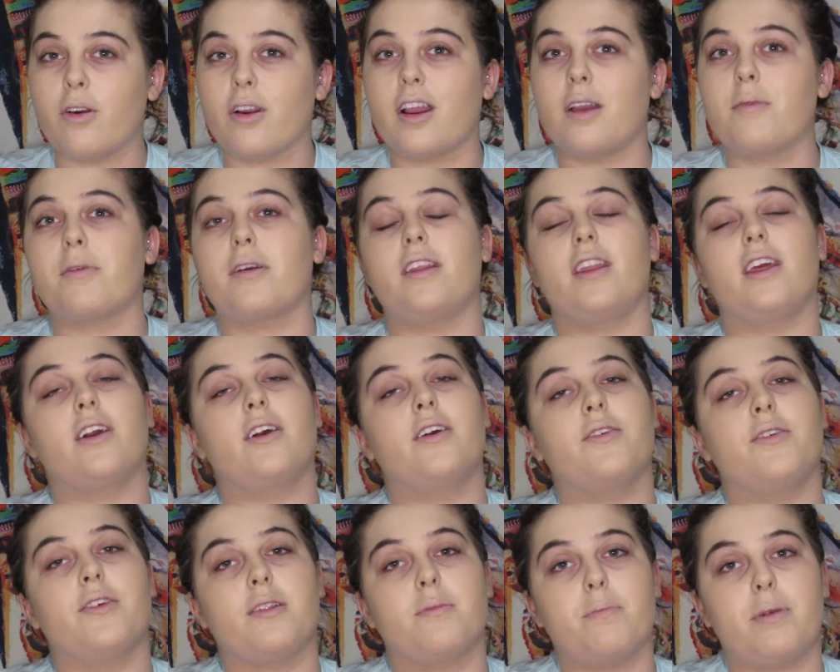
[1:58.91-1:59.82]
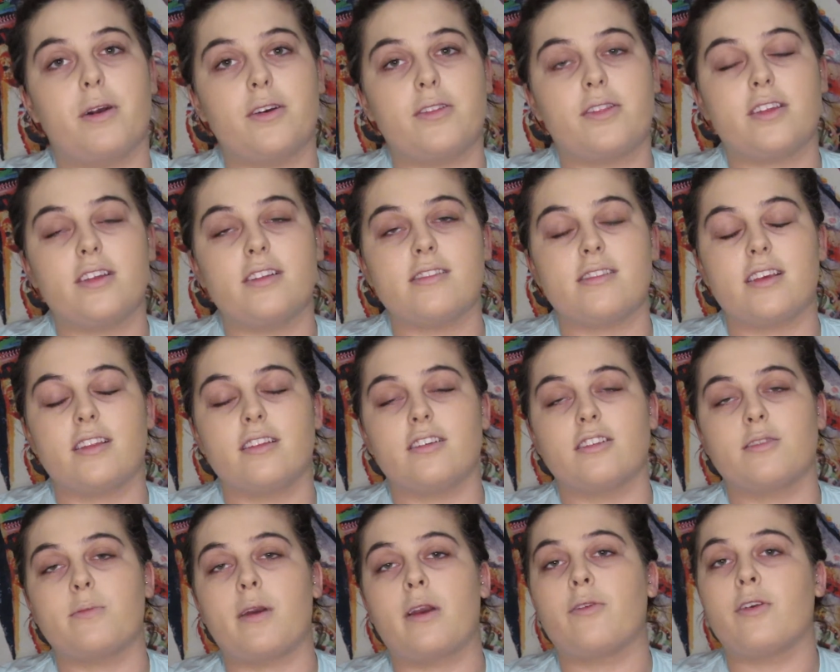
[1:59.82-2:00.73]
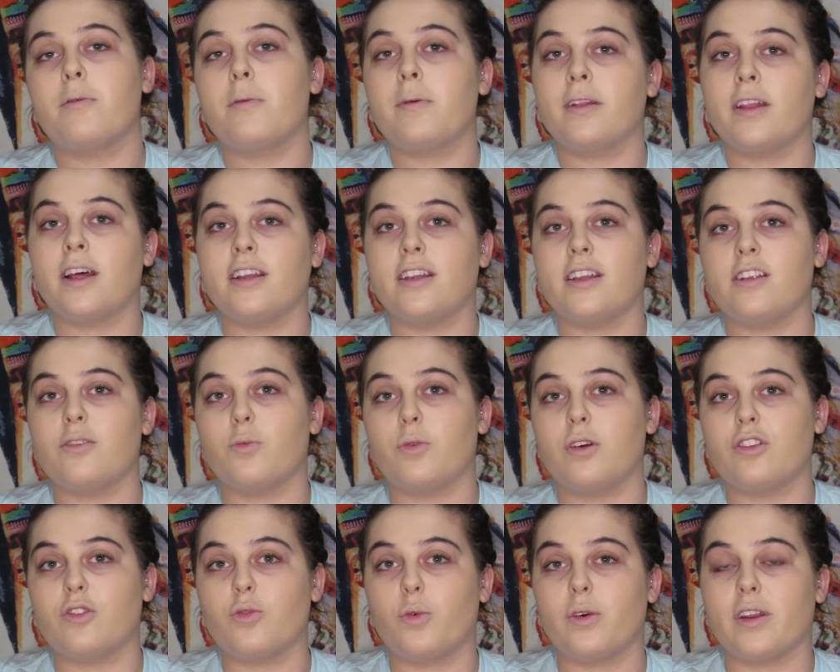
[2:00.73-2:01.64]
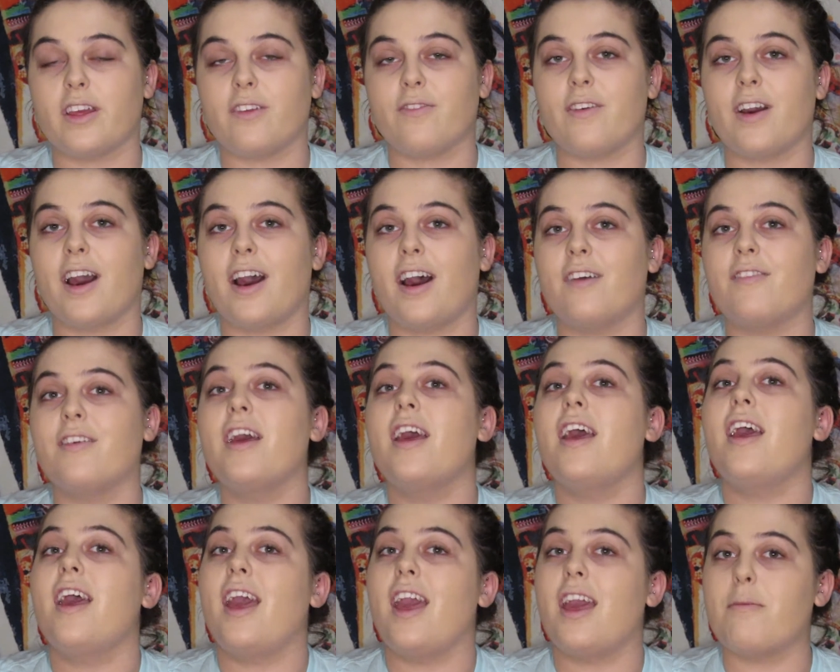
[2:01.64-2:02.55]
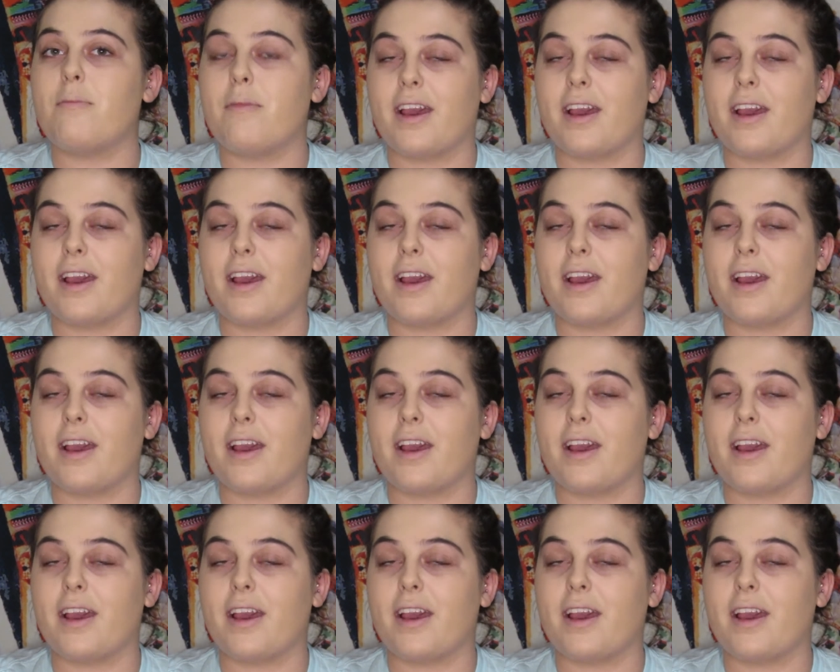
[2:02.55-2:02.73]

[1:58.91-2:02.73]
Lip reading: I'm going to go in with both concealers, my Rimmel London 125 and